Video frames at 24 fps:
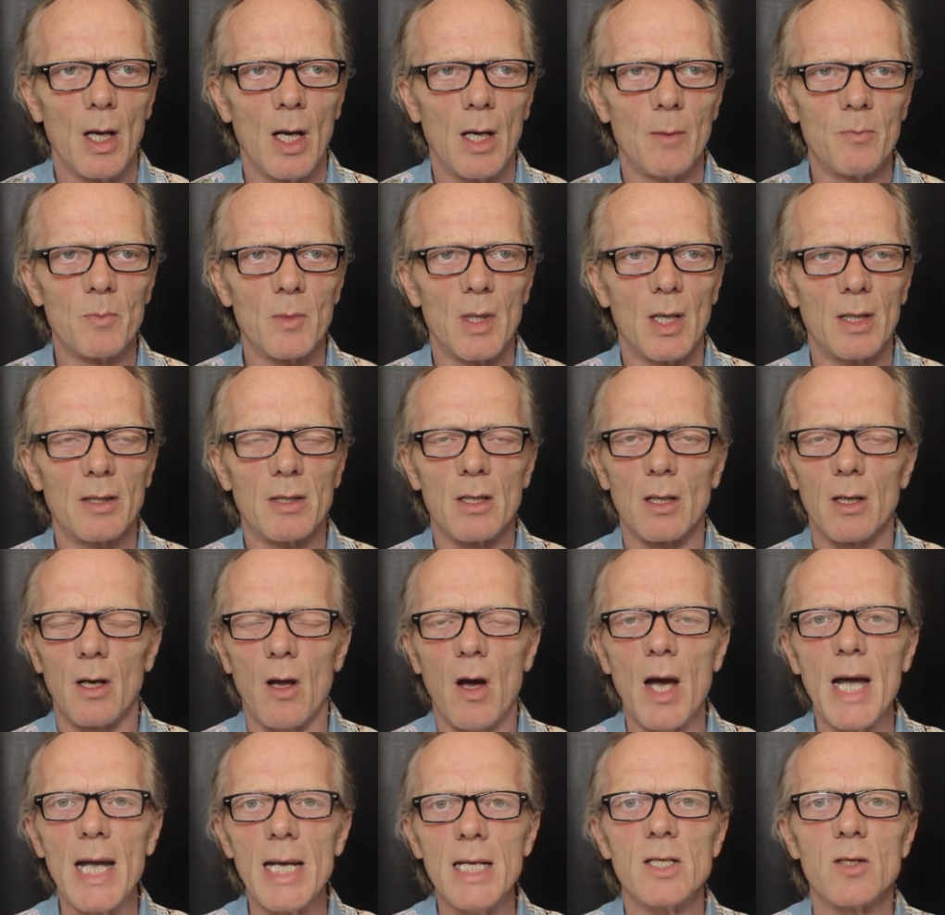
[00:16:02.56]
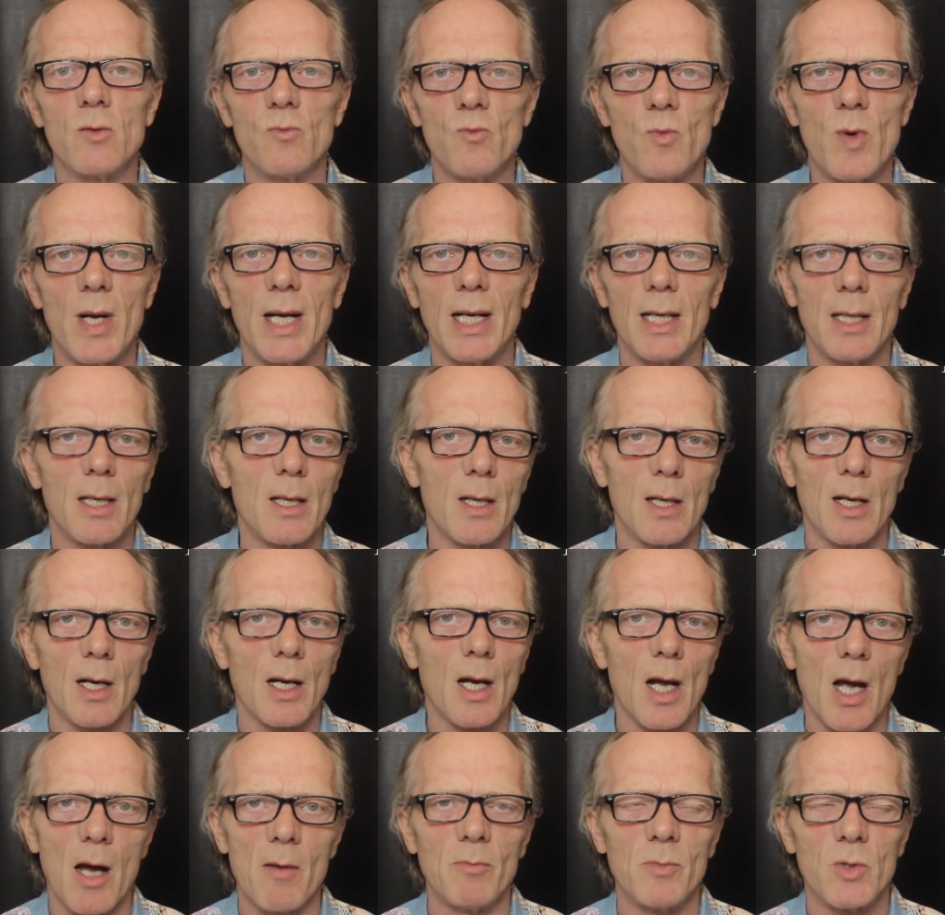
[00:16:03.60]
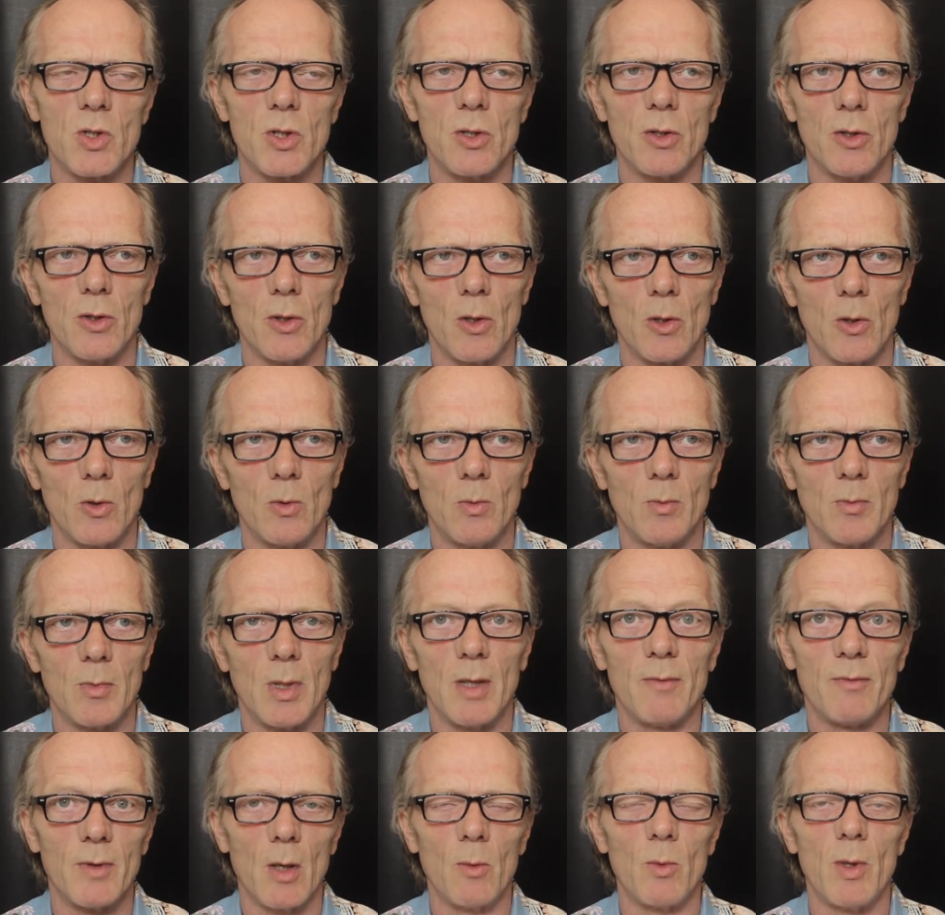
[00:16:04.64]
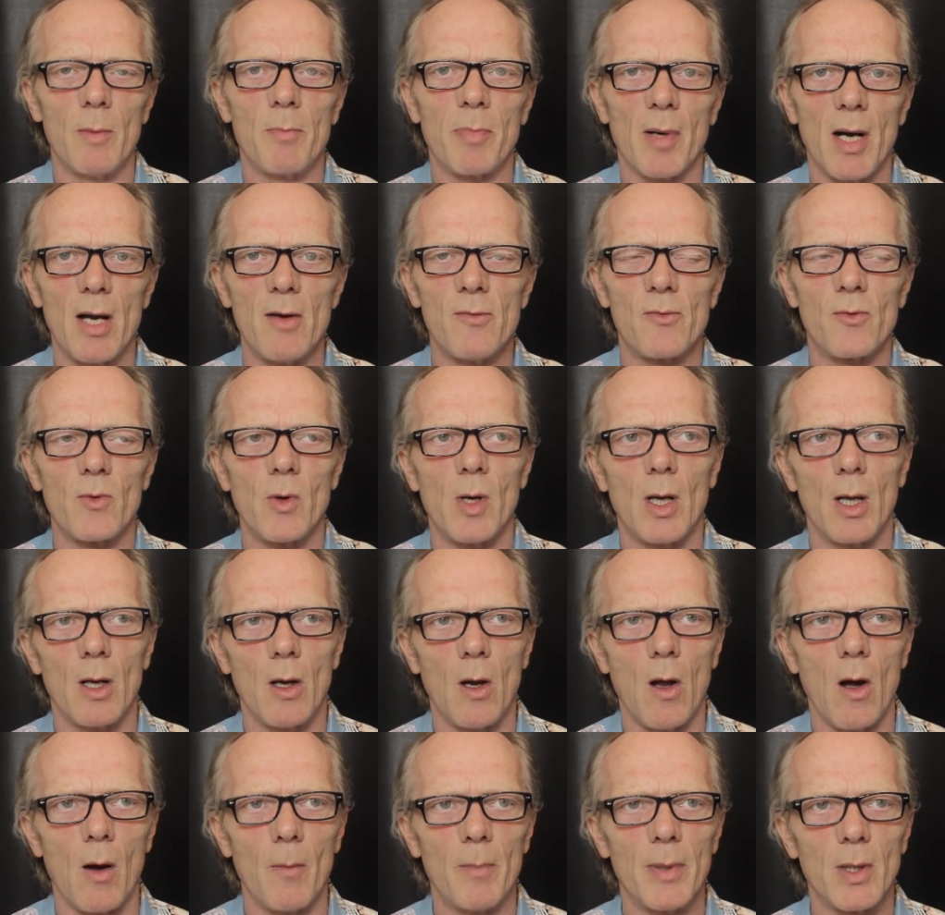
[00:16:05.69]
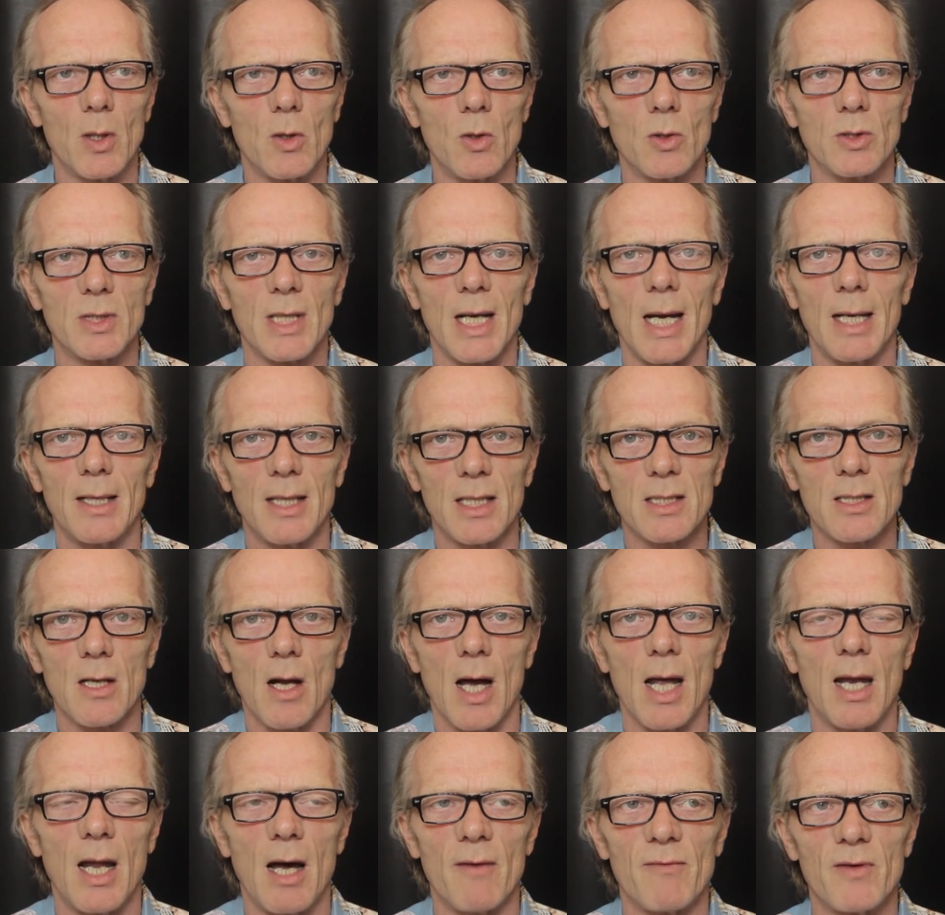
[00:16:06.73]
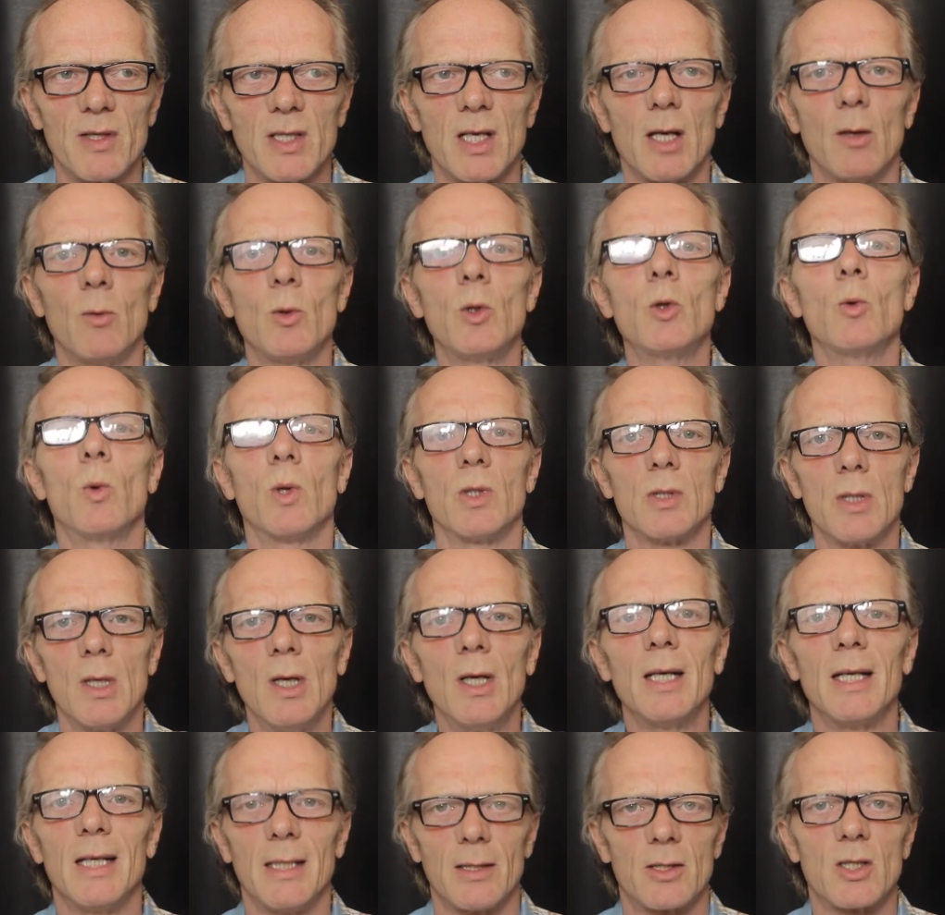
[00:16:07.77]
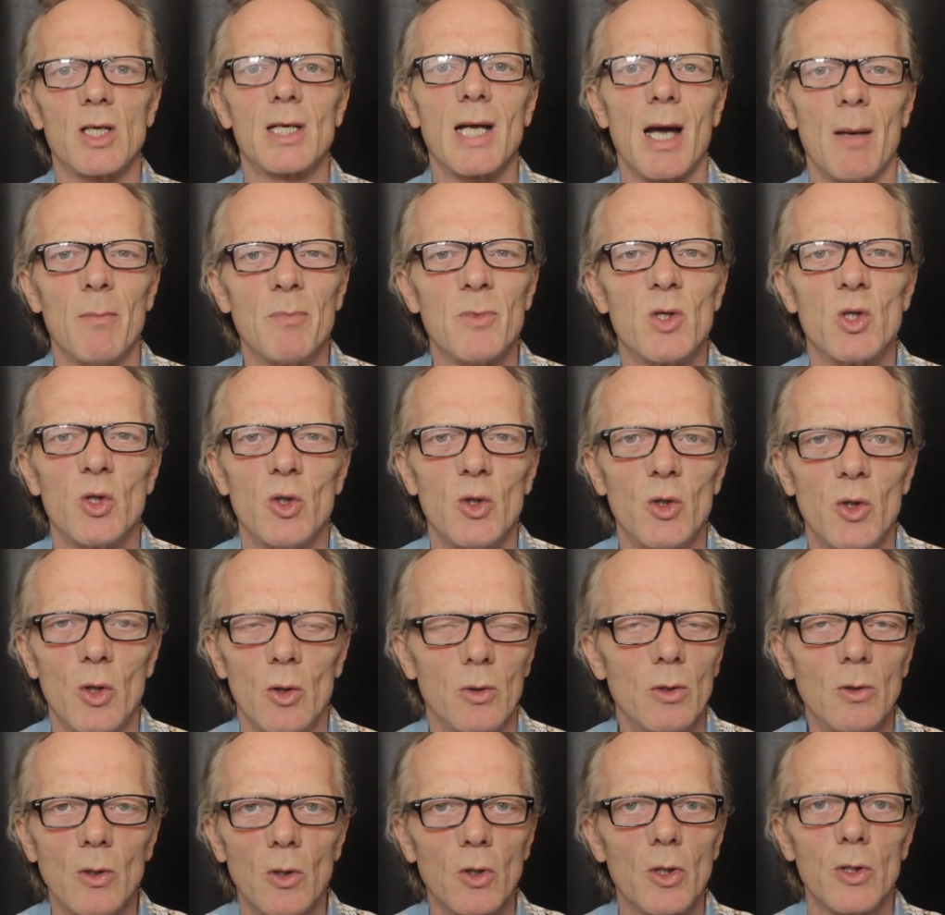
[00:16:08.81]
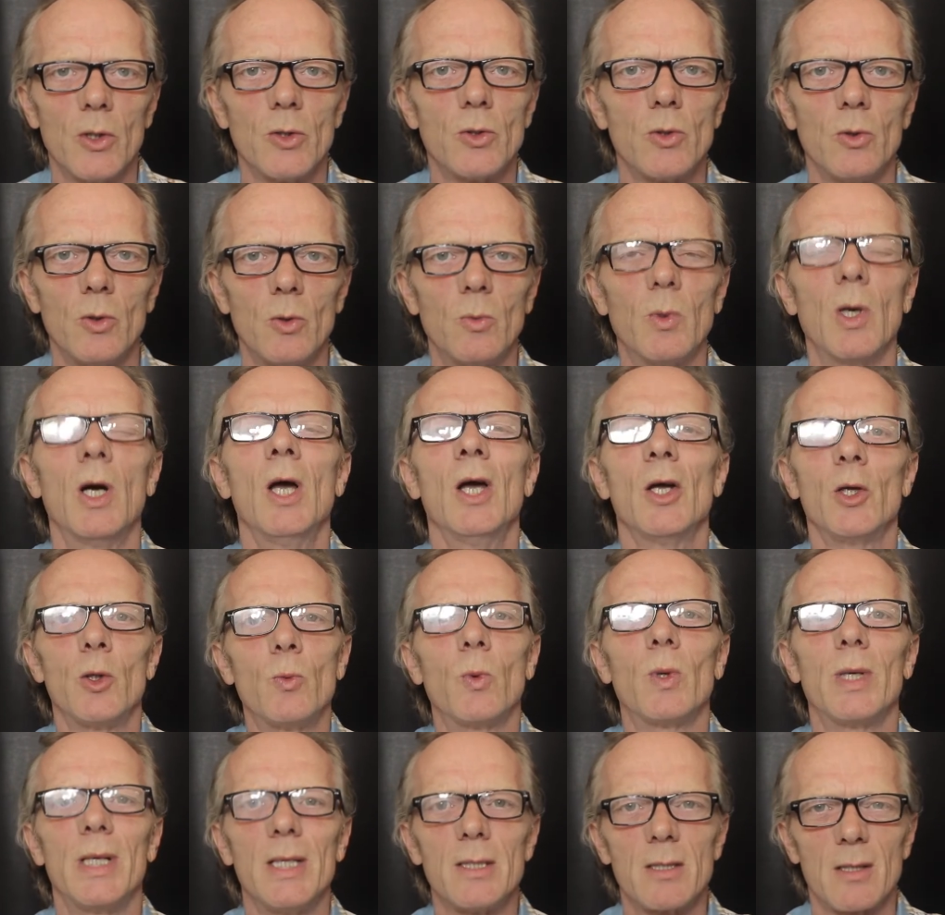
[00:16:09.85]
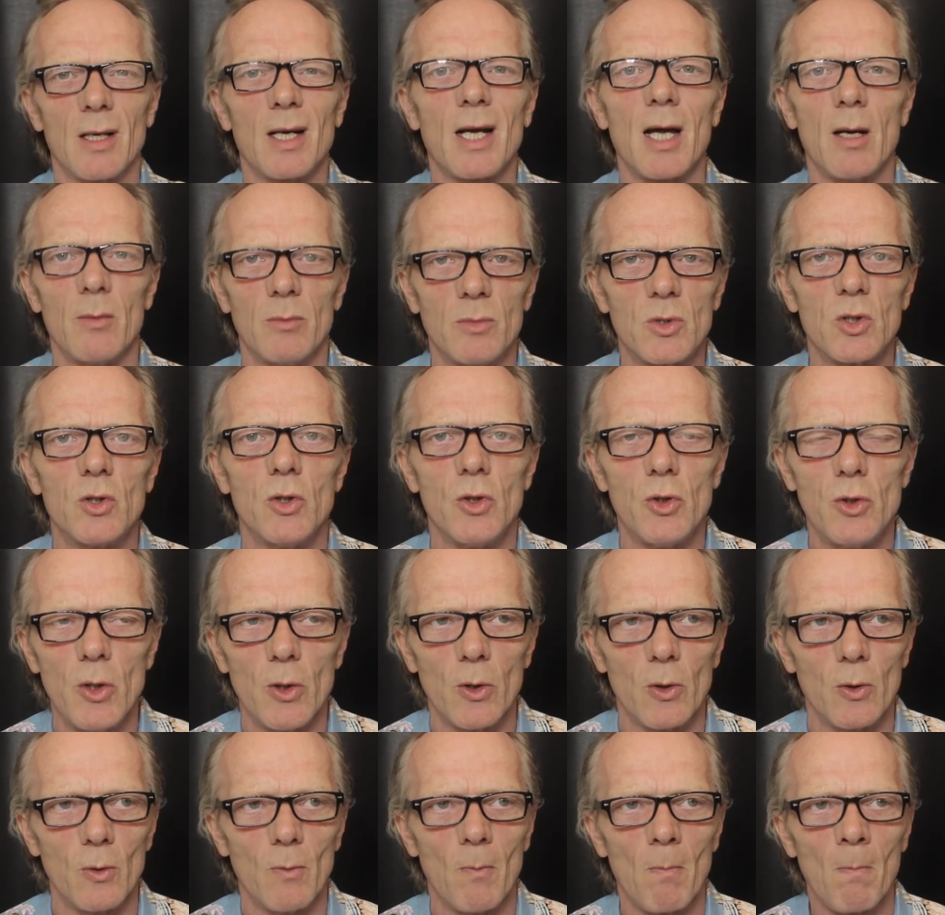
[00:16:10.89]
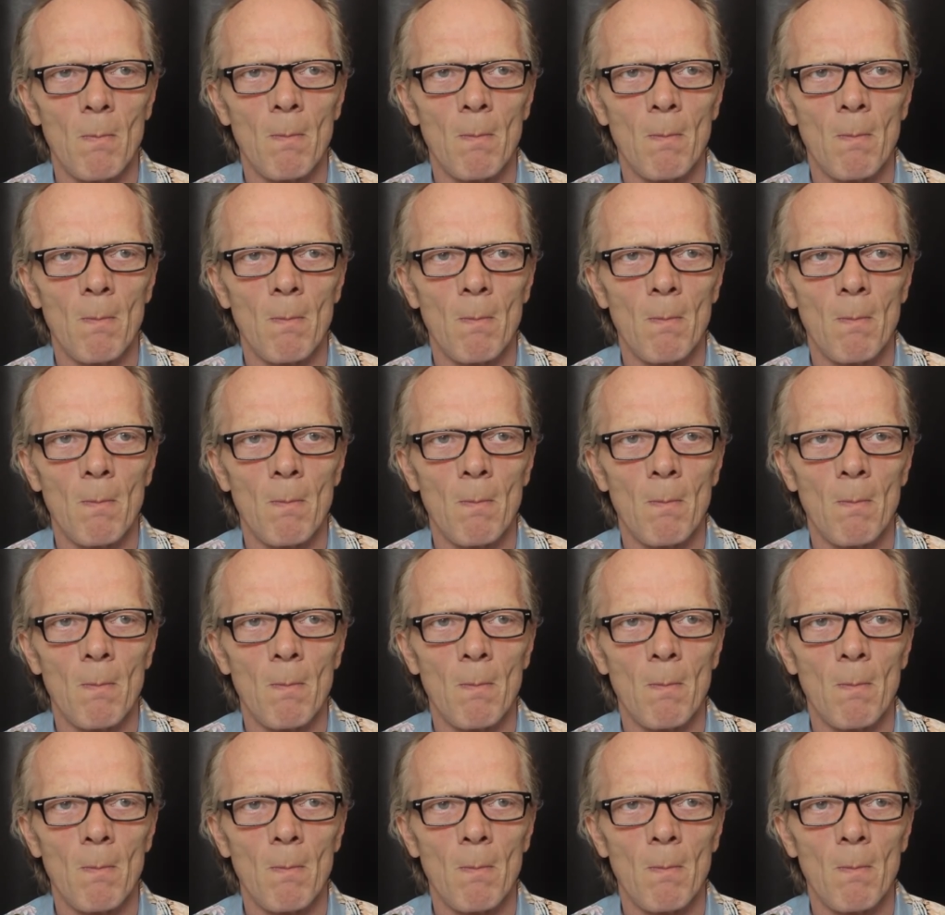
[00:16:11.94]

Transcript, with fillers: um, and the light isn't really going to come to you, even though we pray for it a lot, because again, that's like love, isn't it? You want it to come to you. You're not going to do the work, you want it to come to you.